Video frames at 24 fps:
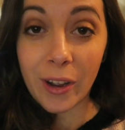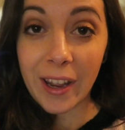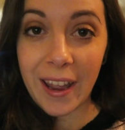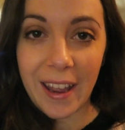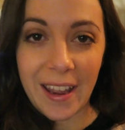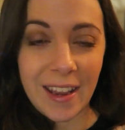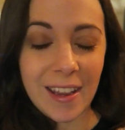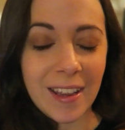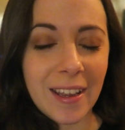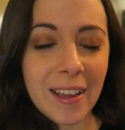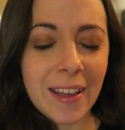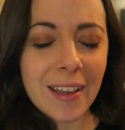
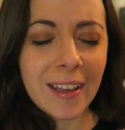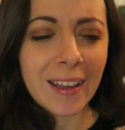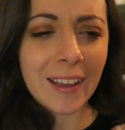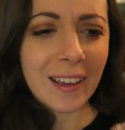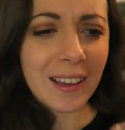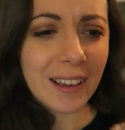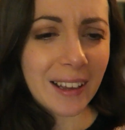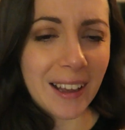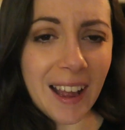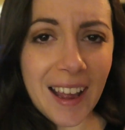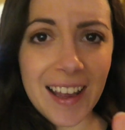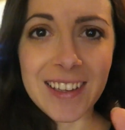Okay,
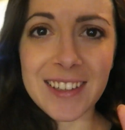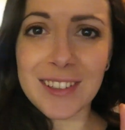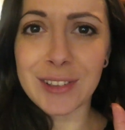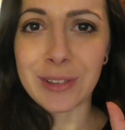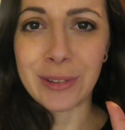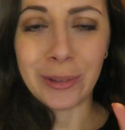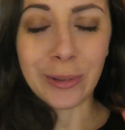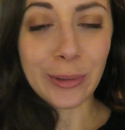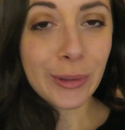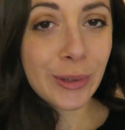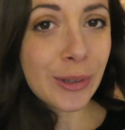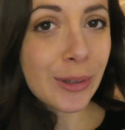guys,
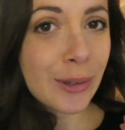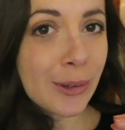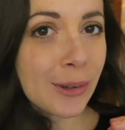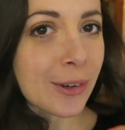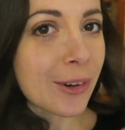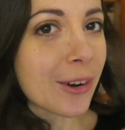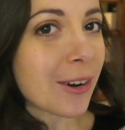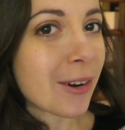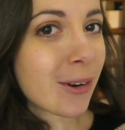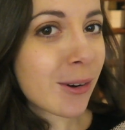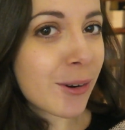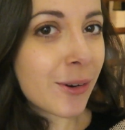do you
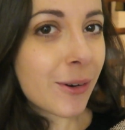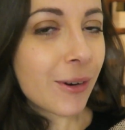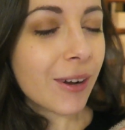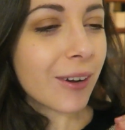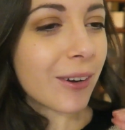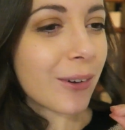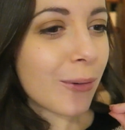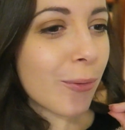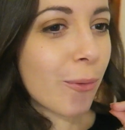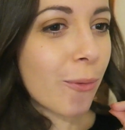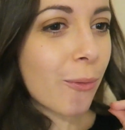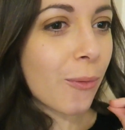know
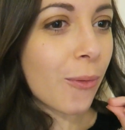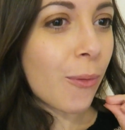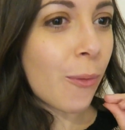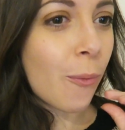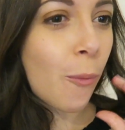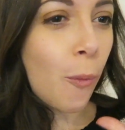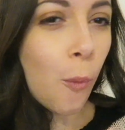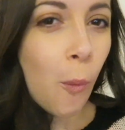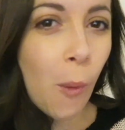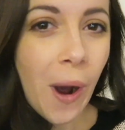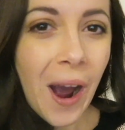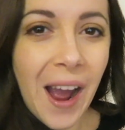
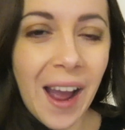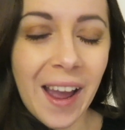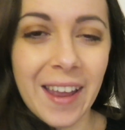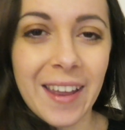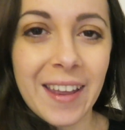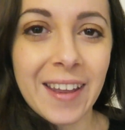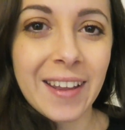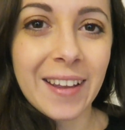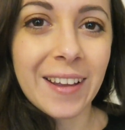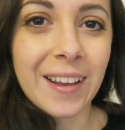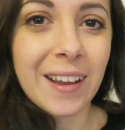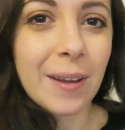
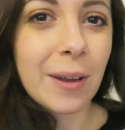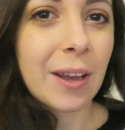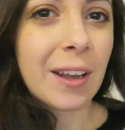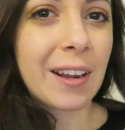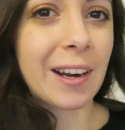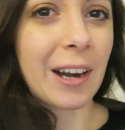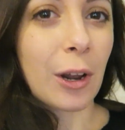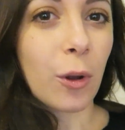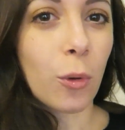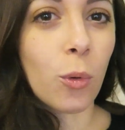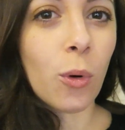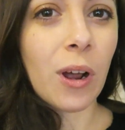why
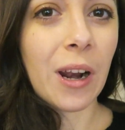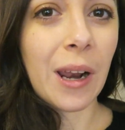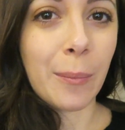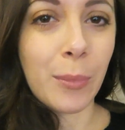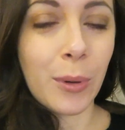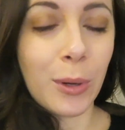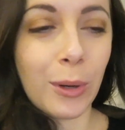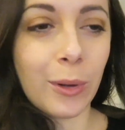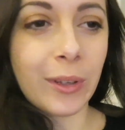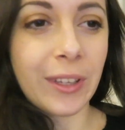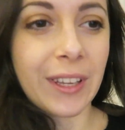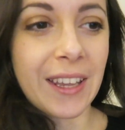Ragù alla
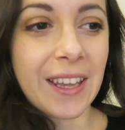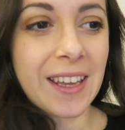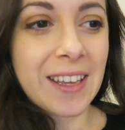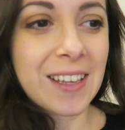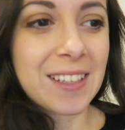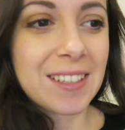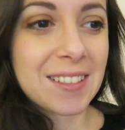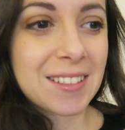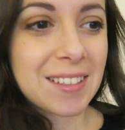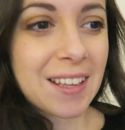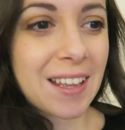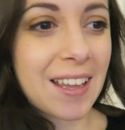
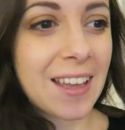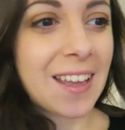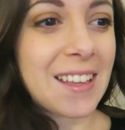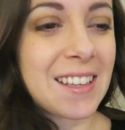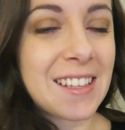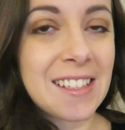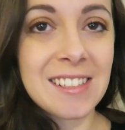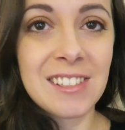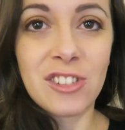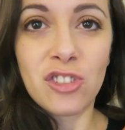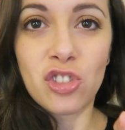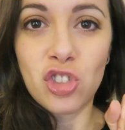Bolognese
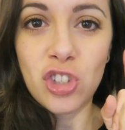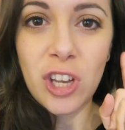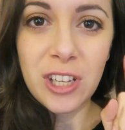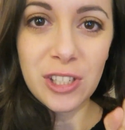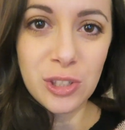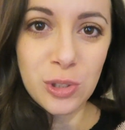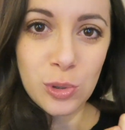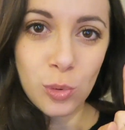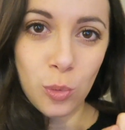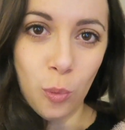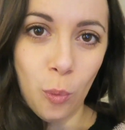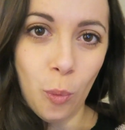is
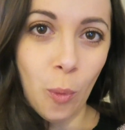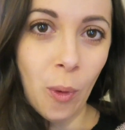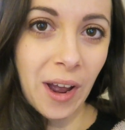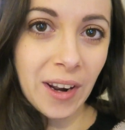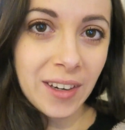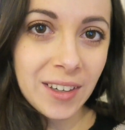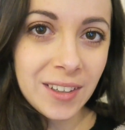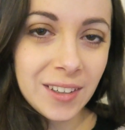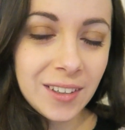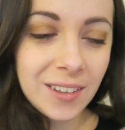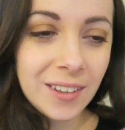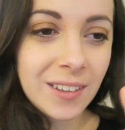just
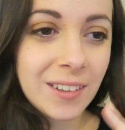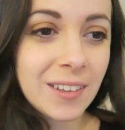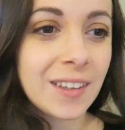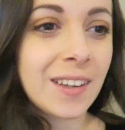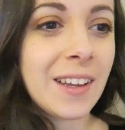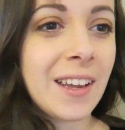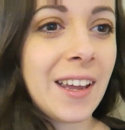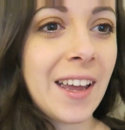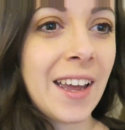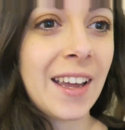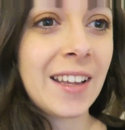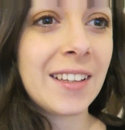one?
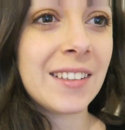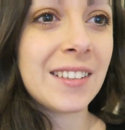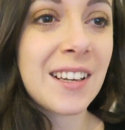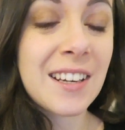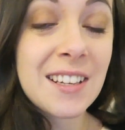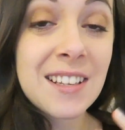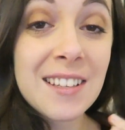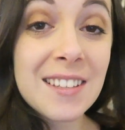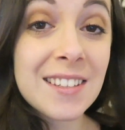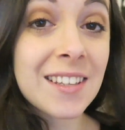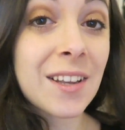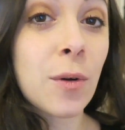And
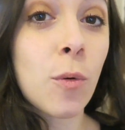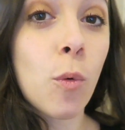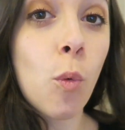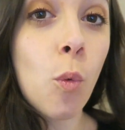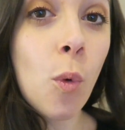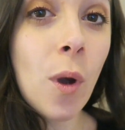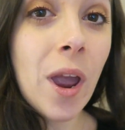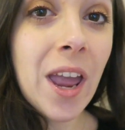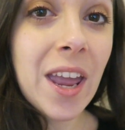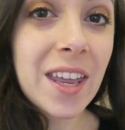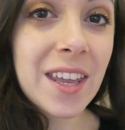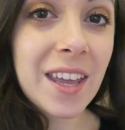there is a
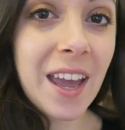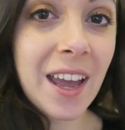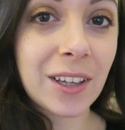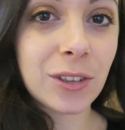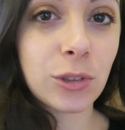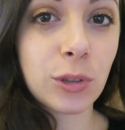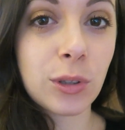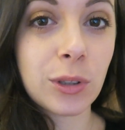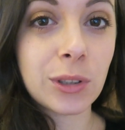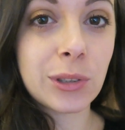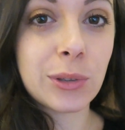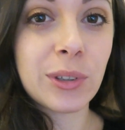way
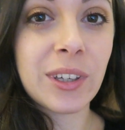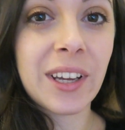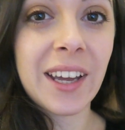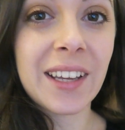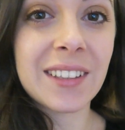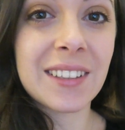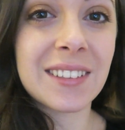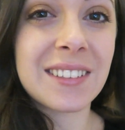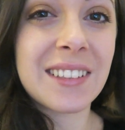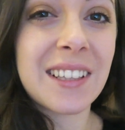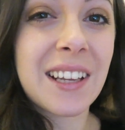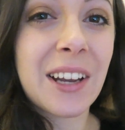actually to
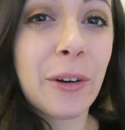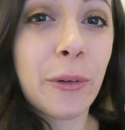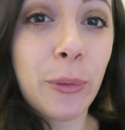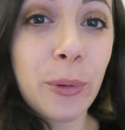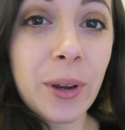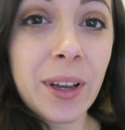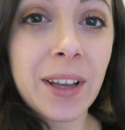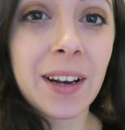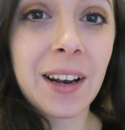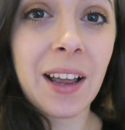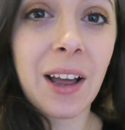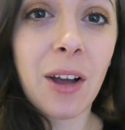get the
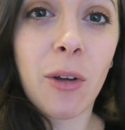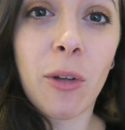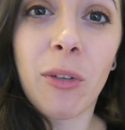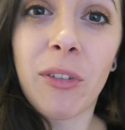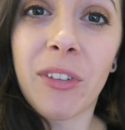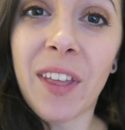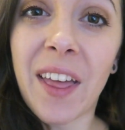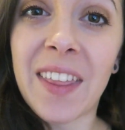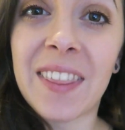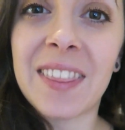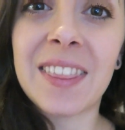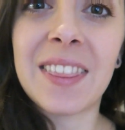real
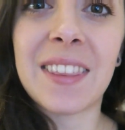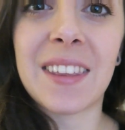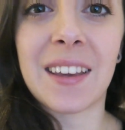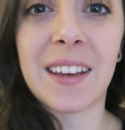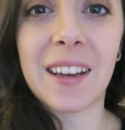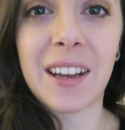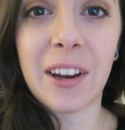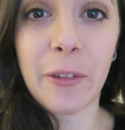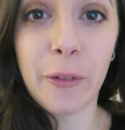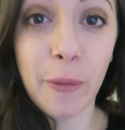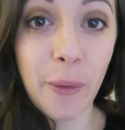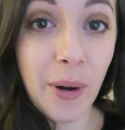
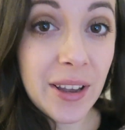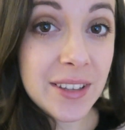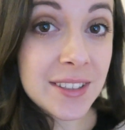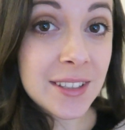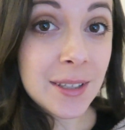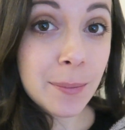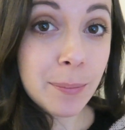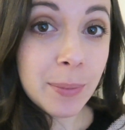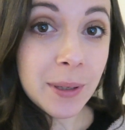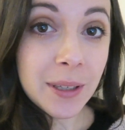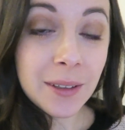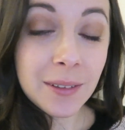authentic
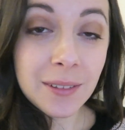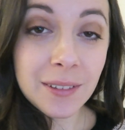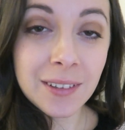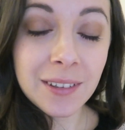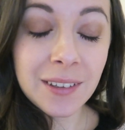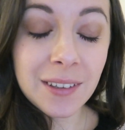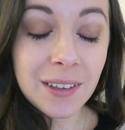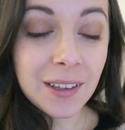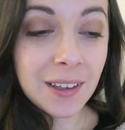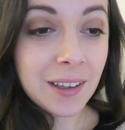recipe?